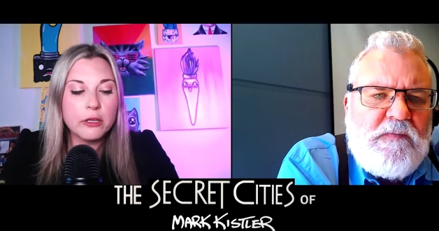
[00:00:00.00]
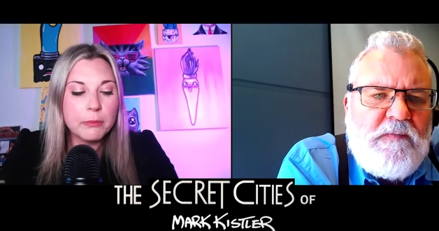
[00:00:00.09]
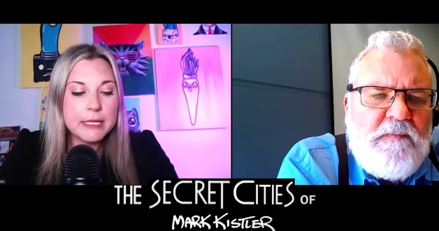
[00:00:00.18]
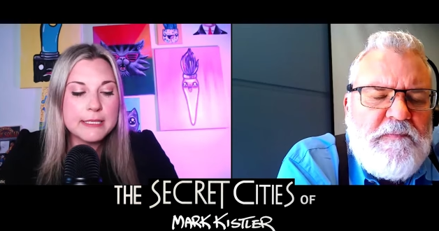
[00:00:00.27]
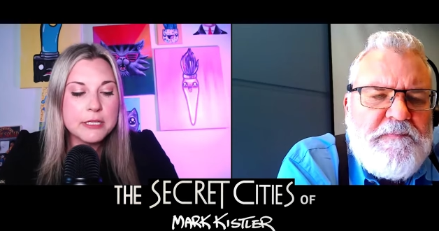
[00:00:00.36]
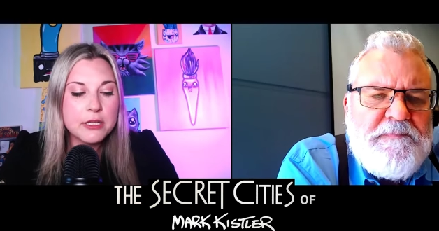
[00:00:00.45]
Speaker 1: lot of
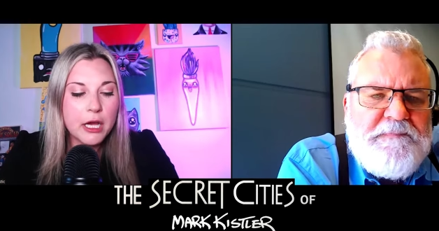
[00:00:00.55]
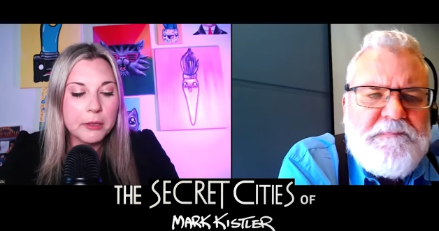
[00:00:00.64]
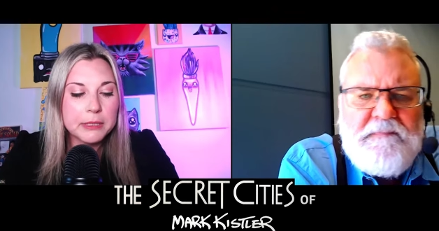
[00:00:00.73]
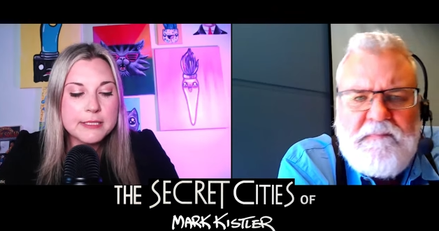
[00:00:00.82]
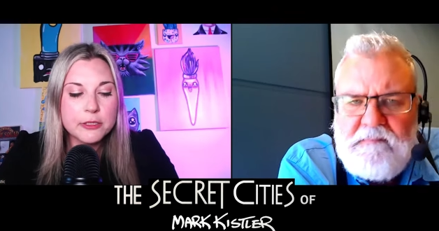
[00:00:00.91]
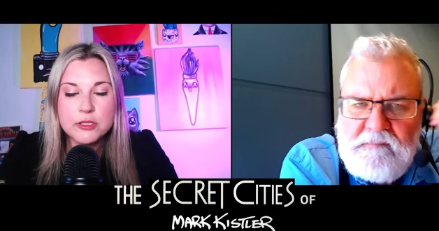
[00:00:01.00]
my te- um,
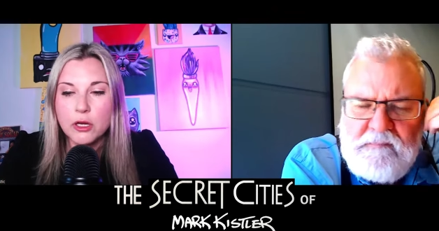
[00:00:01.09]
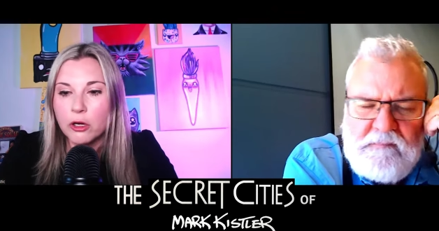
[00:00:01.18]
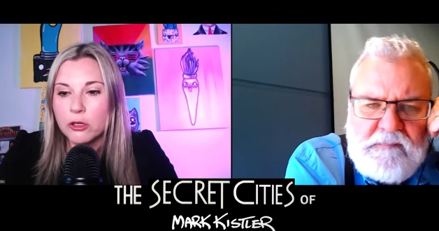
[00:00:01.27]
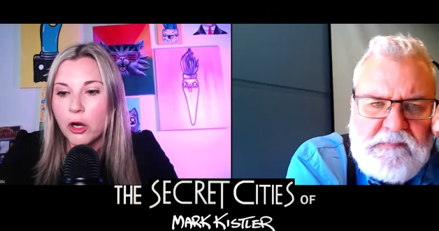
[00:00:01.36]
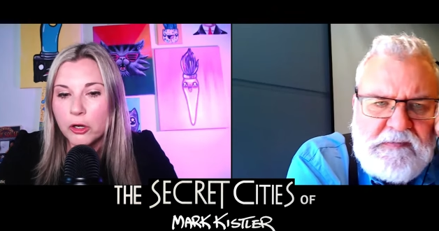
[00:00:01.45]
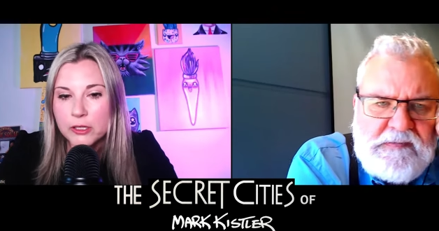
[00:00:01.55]
listeners
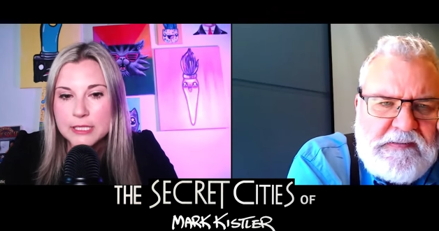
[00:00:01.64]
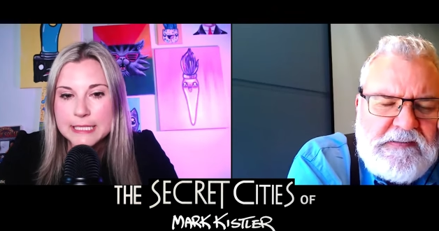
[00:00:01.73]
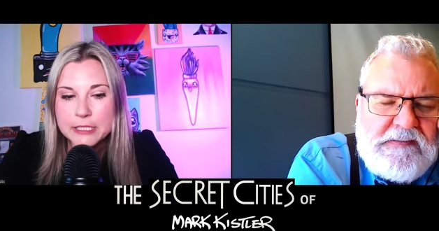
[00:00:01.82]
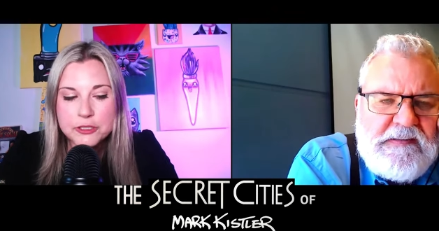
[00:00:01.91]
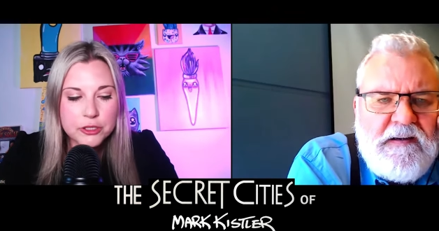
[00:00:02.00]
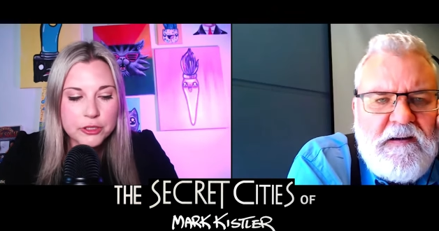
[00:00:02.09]
are art
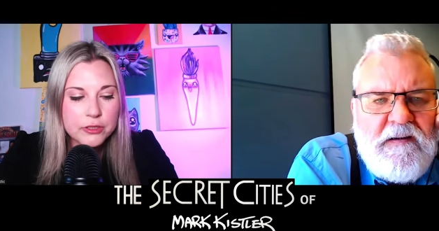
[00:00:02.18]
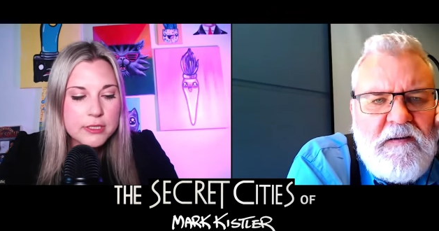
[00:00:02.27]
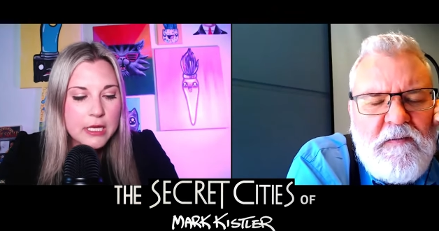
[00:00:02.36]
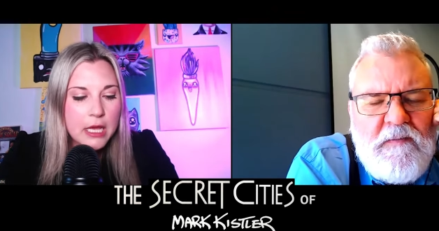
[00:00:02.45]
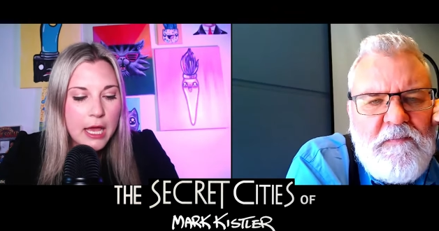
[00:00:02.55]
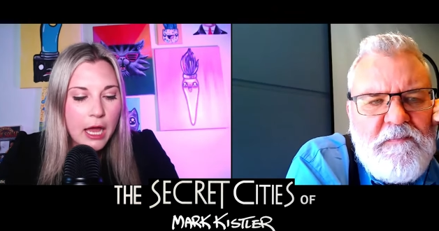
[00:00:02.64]

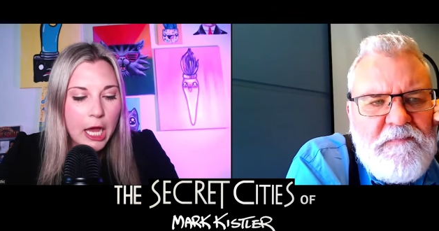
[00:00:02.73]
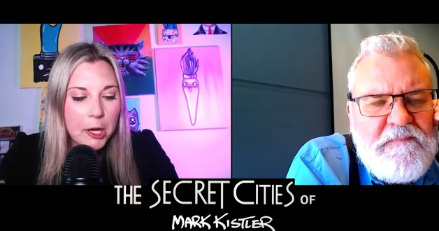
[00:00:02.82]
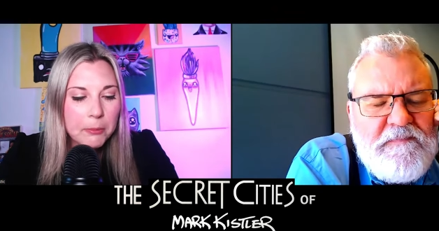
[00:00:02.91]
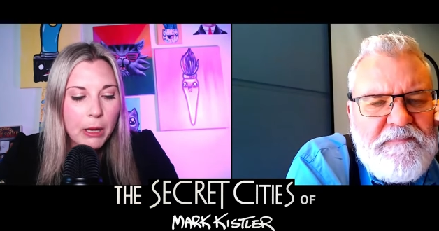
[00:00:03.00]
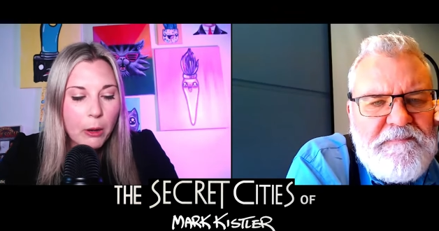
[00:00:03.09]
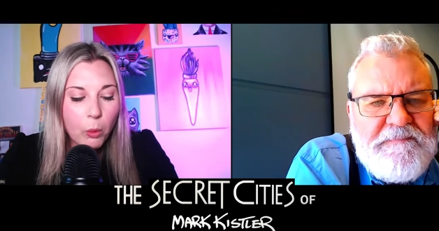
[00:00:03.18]
teachers
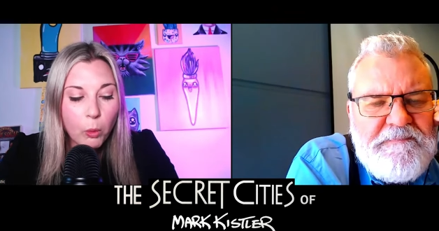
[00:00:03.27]
um,